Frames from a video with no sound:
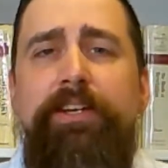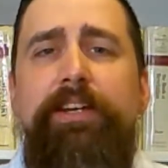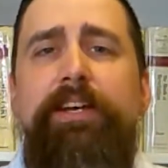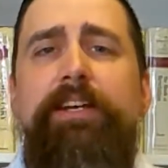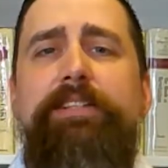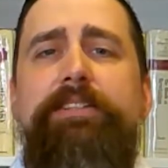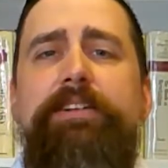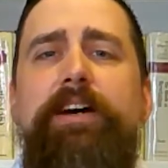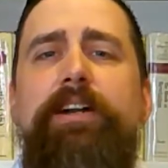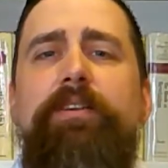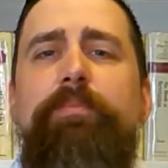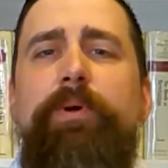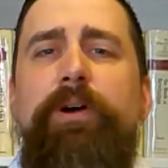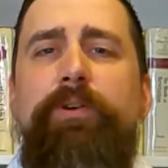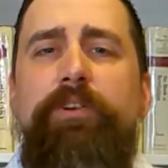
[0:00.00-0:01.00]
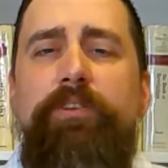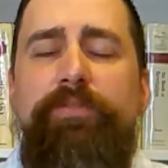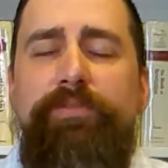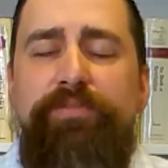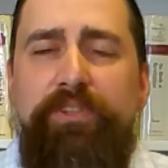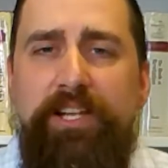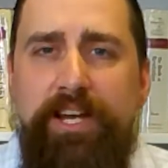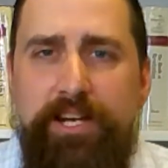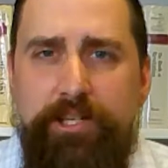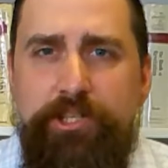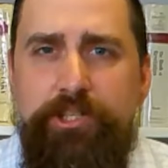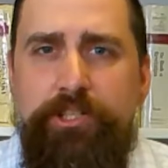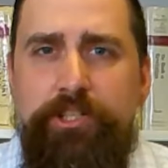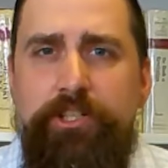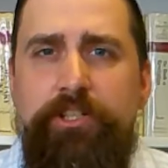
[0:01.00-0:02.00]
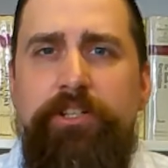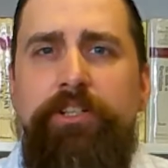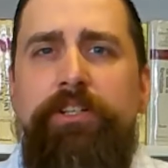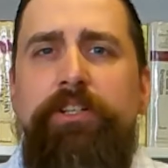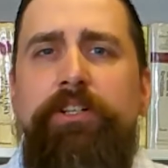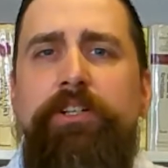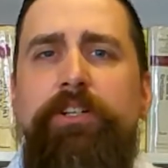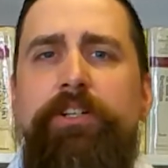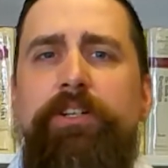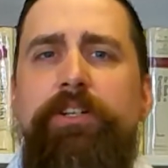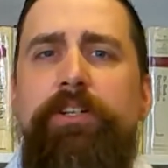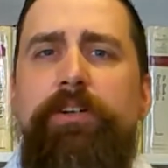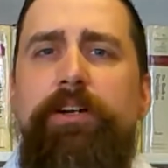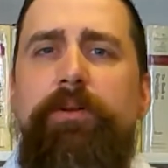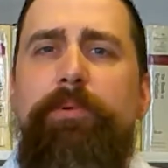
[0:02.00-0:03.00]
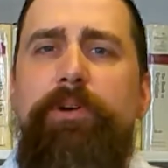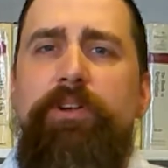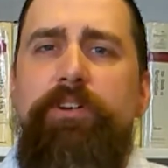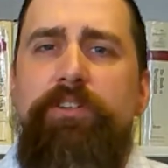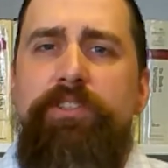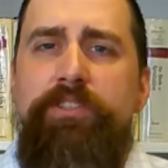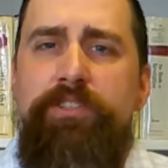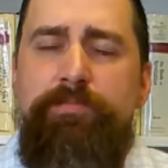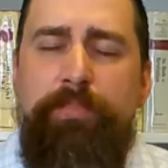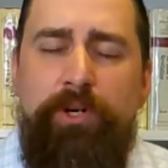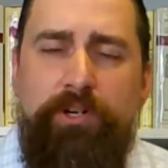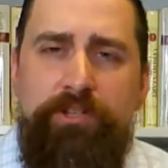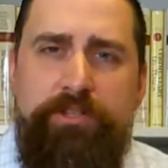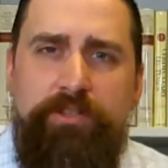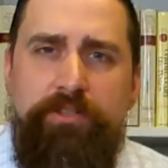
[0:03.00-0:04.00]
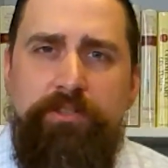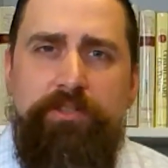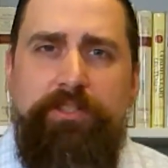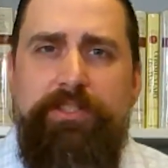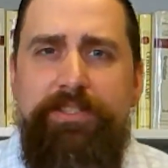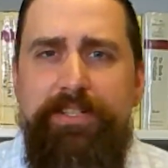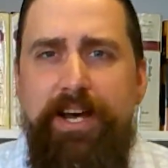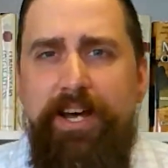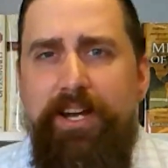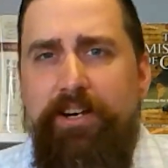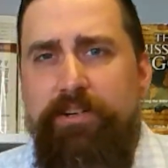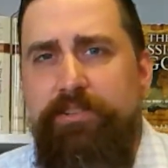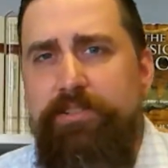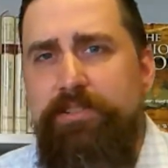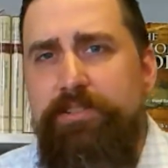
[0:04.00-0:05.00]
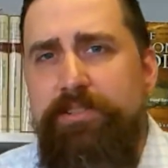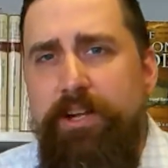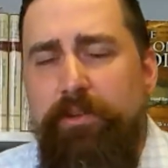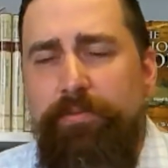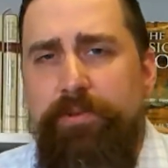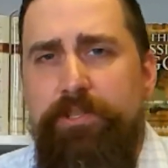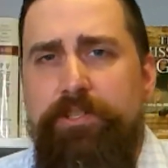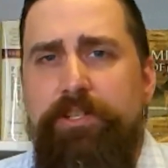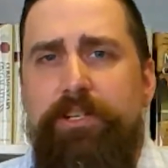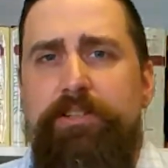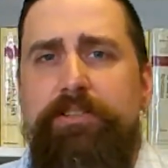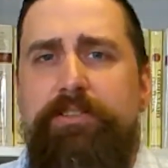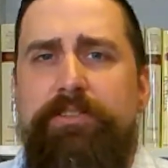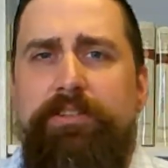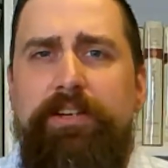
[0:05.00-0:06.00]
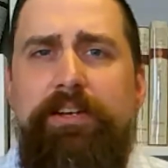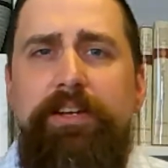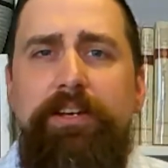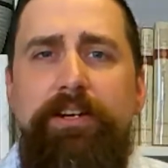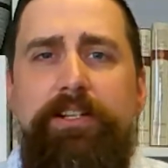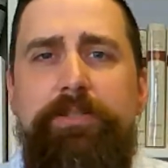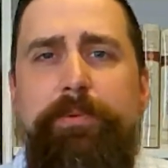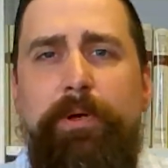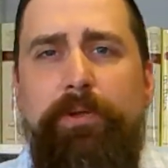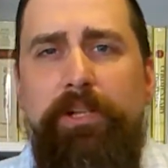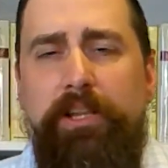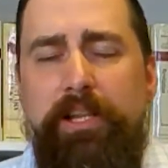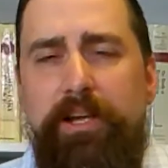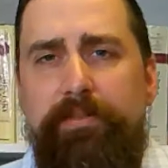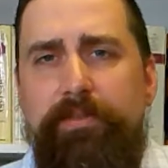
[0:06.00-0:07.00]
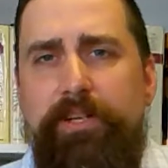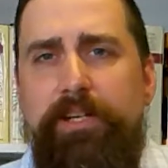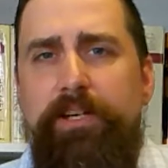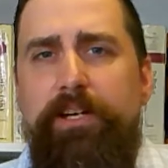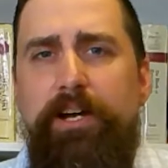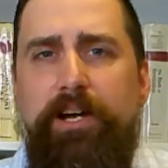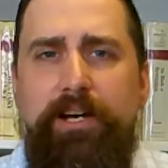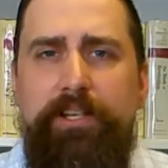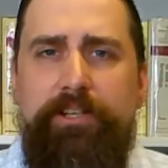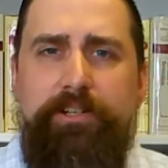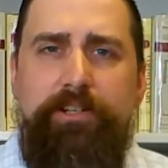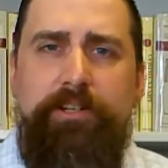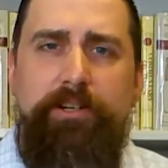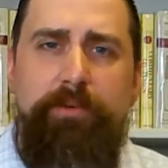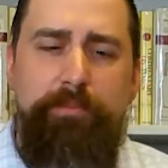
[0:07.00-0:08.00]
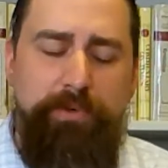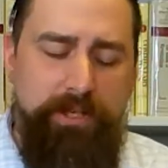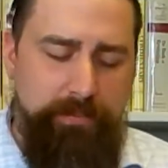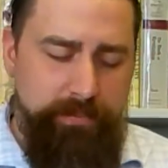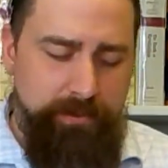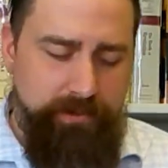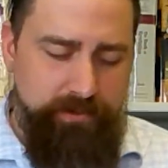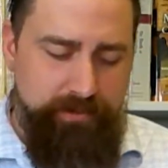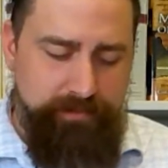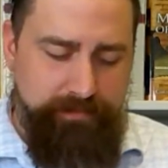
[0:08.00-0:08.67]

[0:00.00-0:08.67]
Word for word: It's not about your flesh, not about your personal desires and selfishness. It's about loving other people.